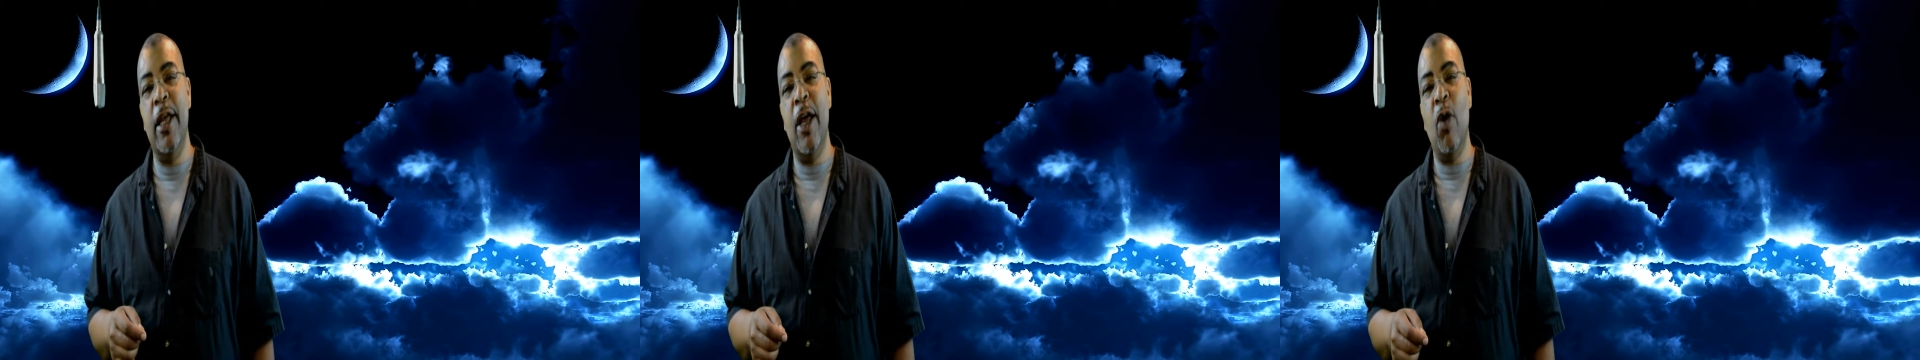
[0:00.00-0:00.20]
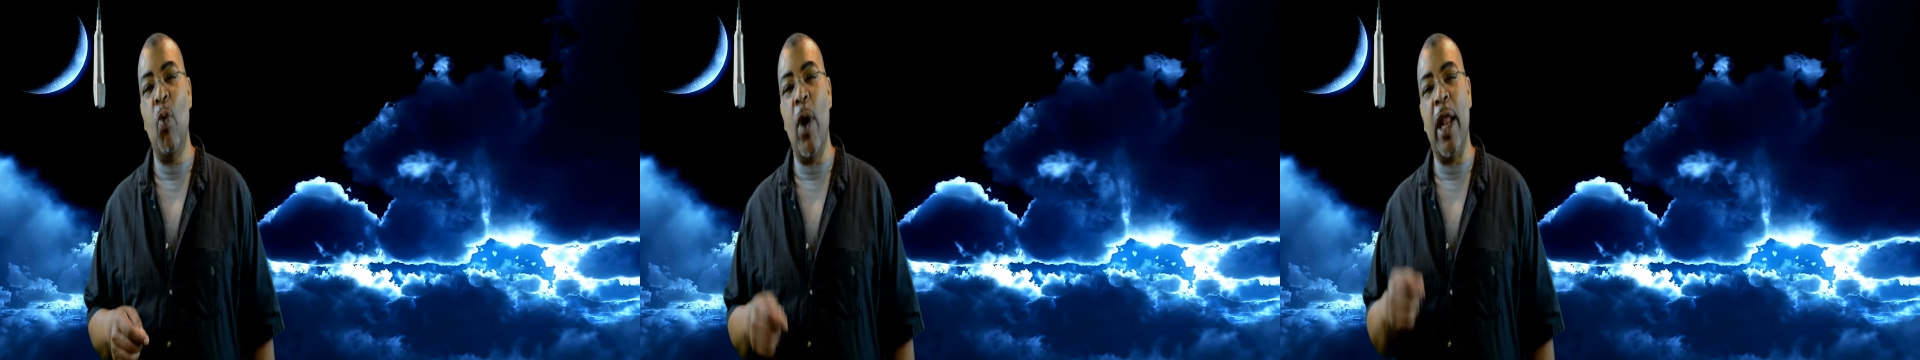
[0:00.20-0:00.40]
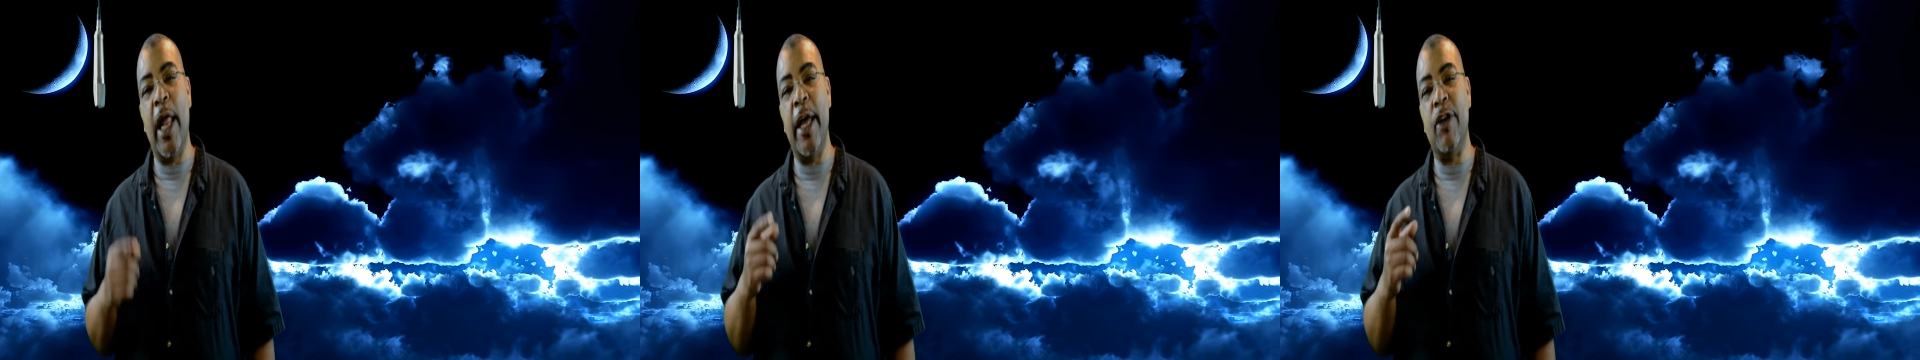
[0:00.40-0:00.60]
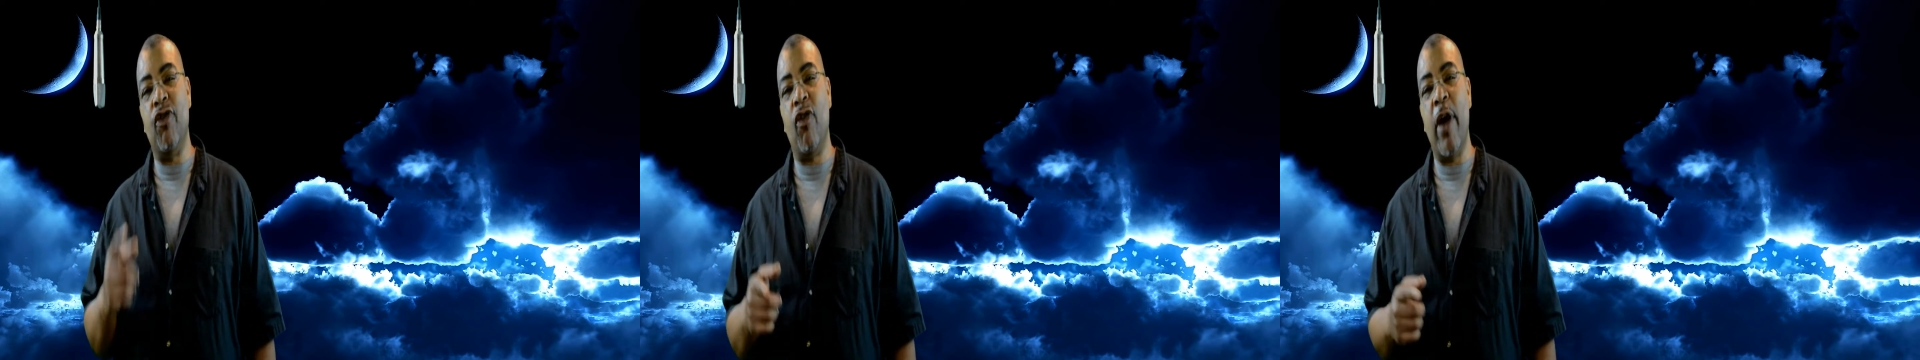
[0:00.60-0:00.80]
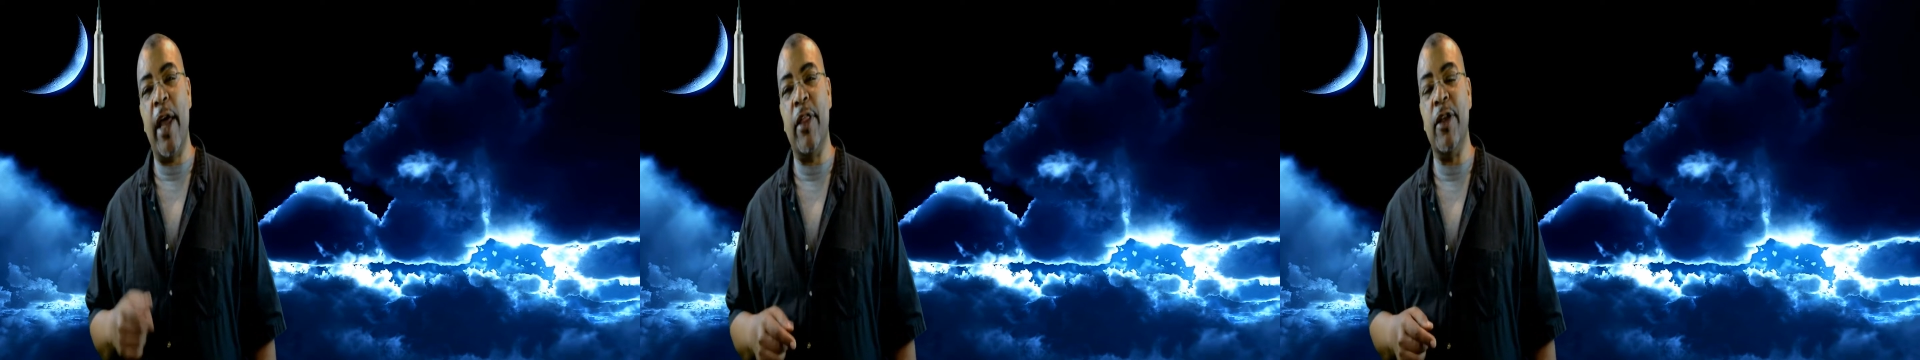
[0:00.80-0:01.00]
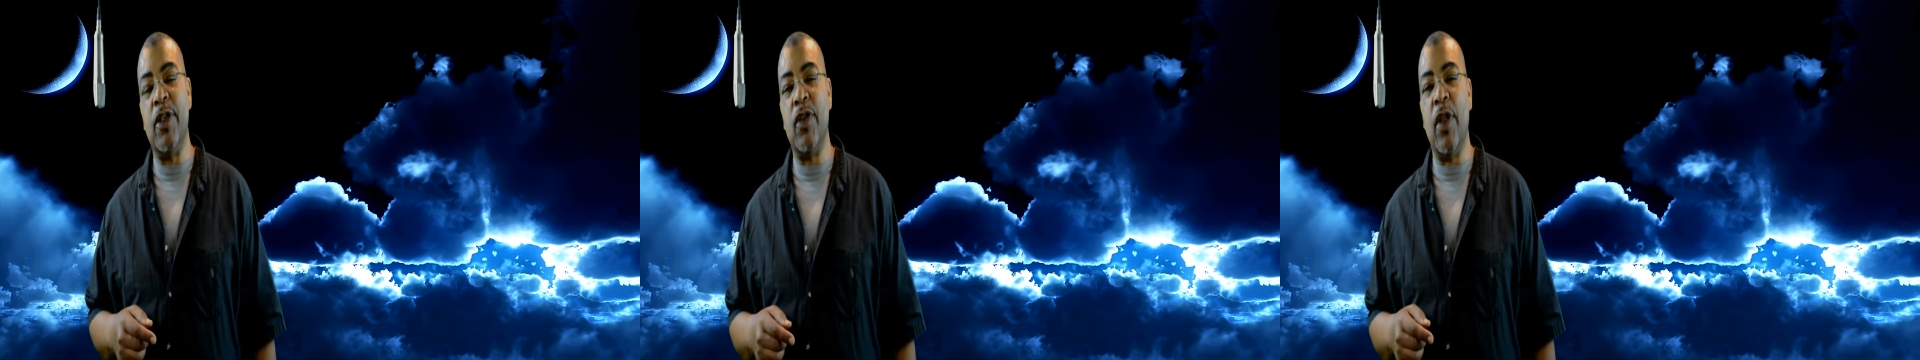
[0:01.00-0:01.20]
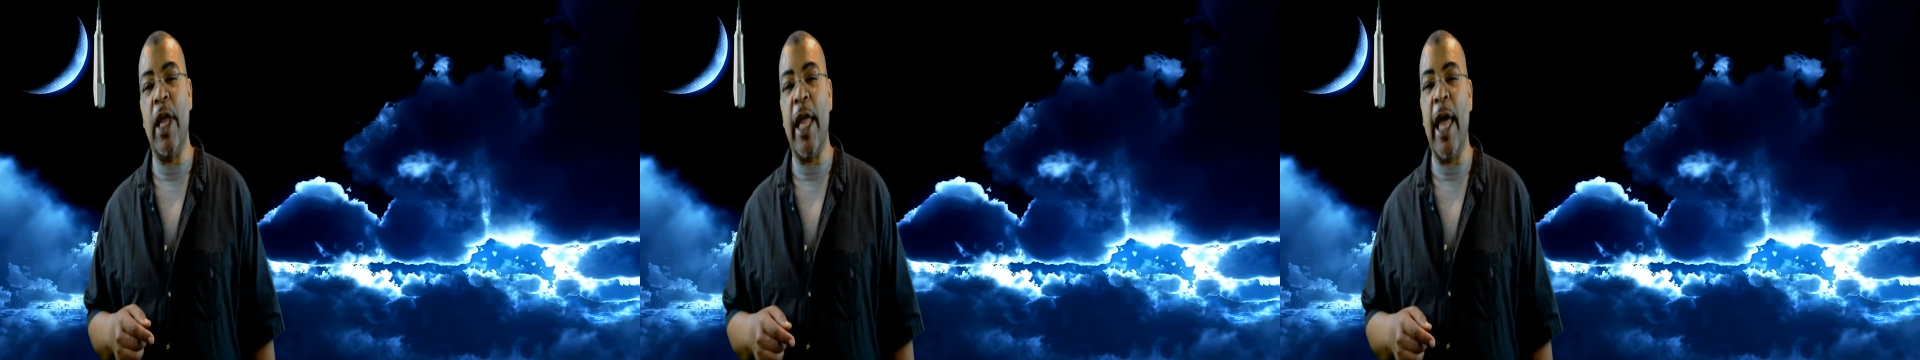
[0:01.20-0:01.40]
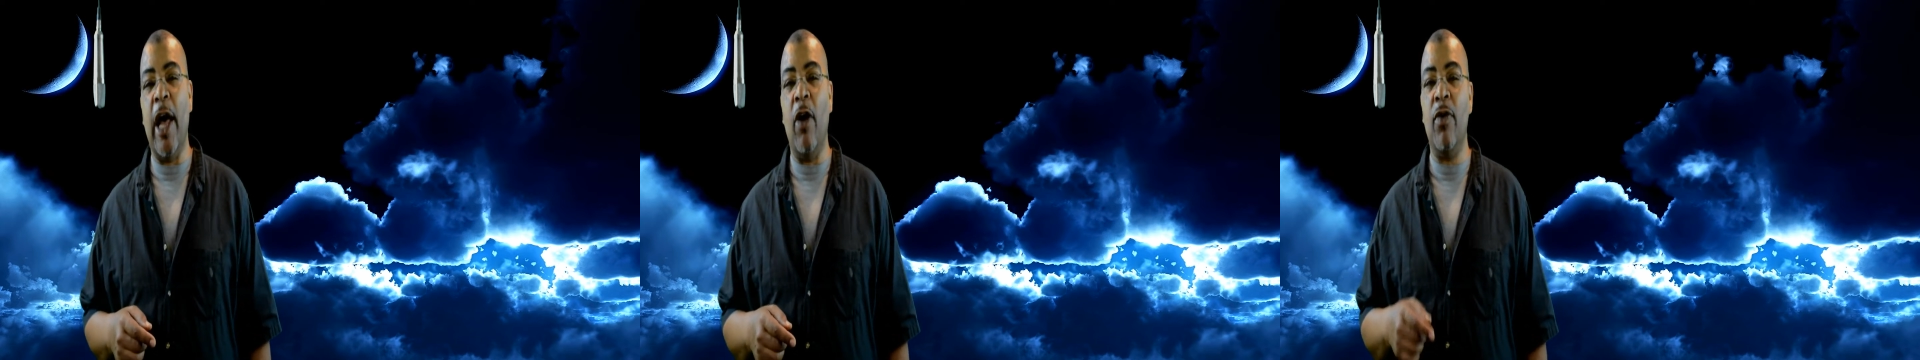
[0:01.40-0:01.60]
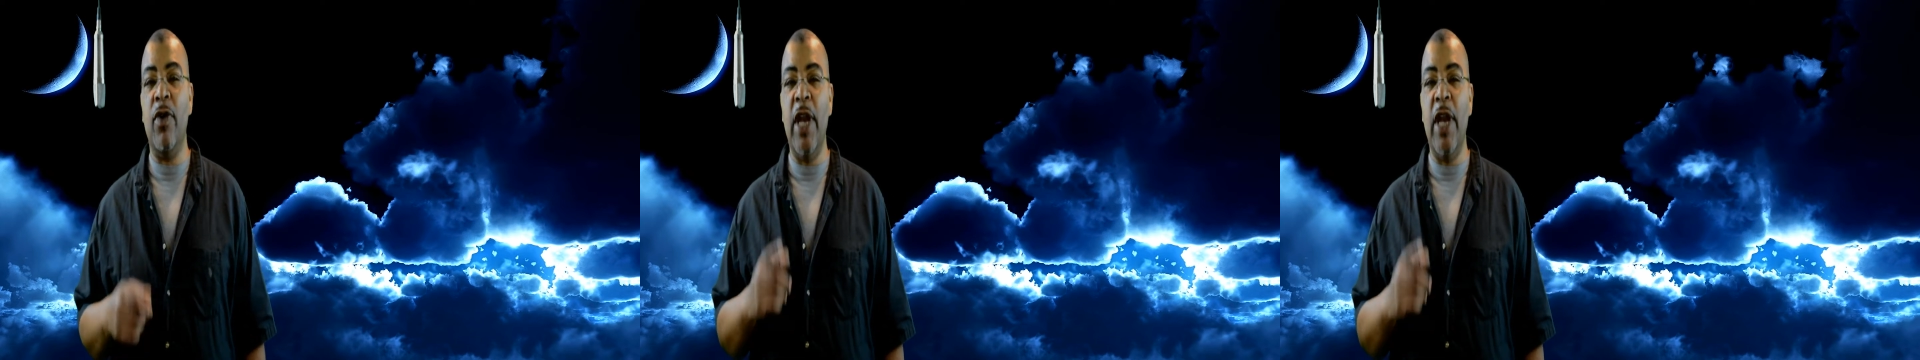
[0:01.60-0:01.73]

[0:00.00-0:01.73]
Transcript: while I try this thing out.